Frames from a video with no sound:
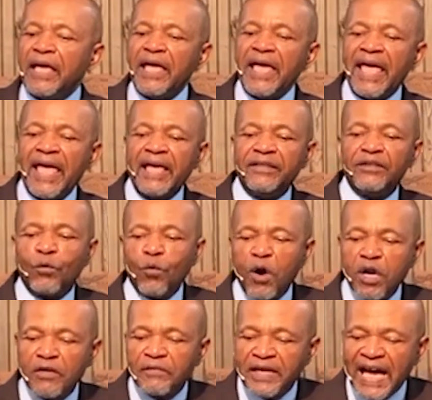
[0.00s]
and the
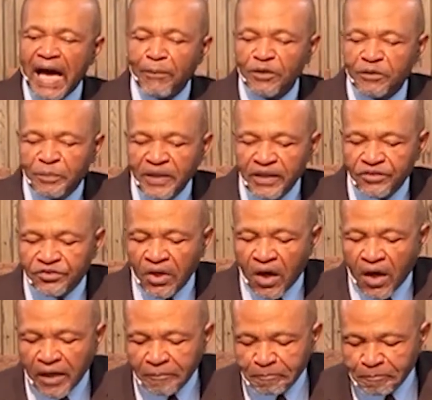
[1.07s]
word of God was being
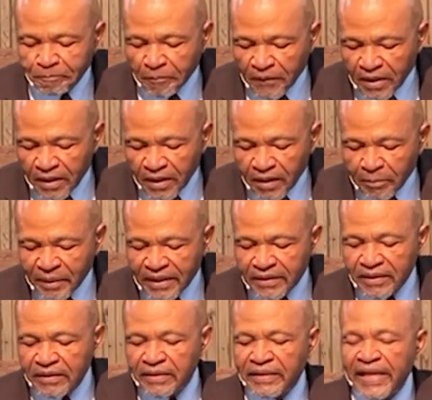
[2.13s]
taught,
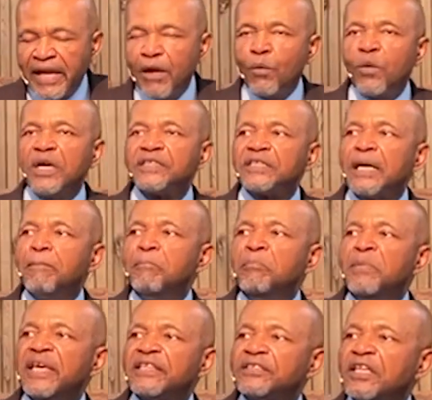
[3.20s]
but there was a
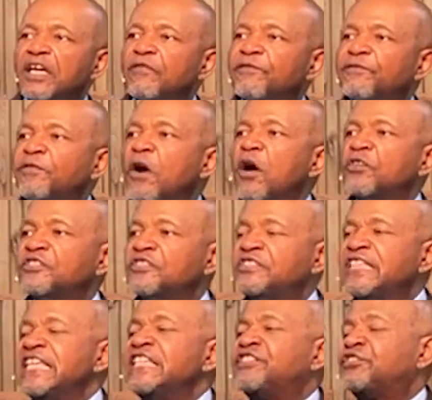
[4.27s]
mix of false
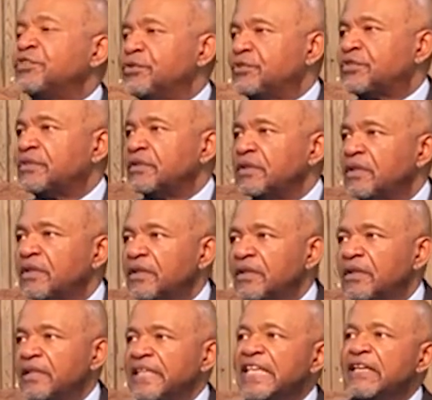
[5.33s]
teachers,
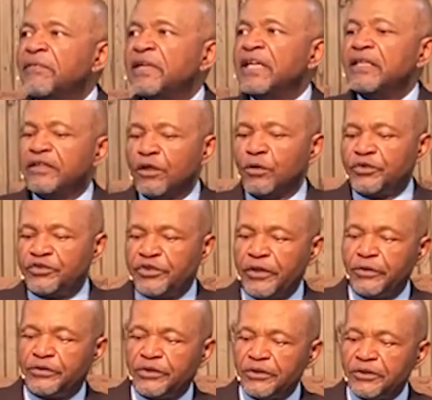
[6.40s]
even in those
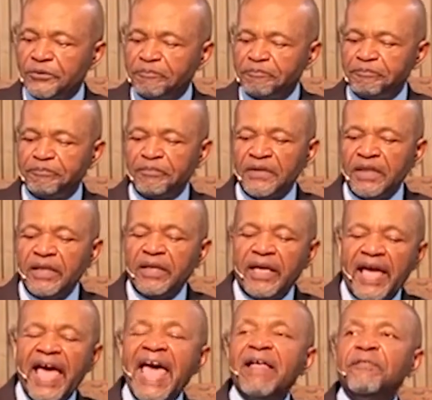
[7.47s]
churches.
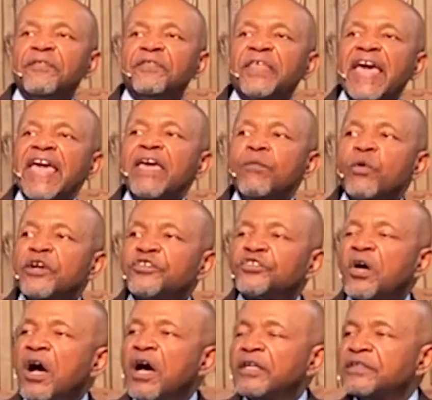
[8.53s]
And they were
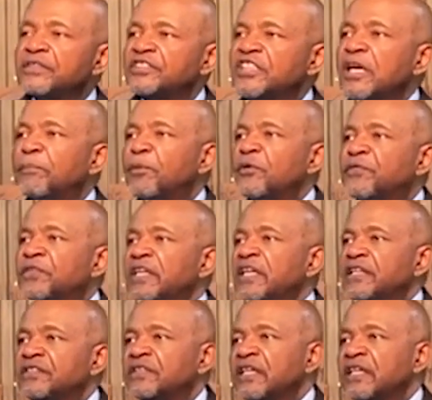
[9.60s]
taught simple things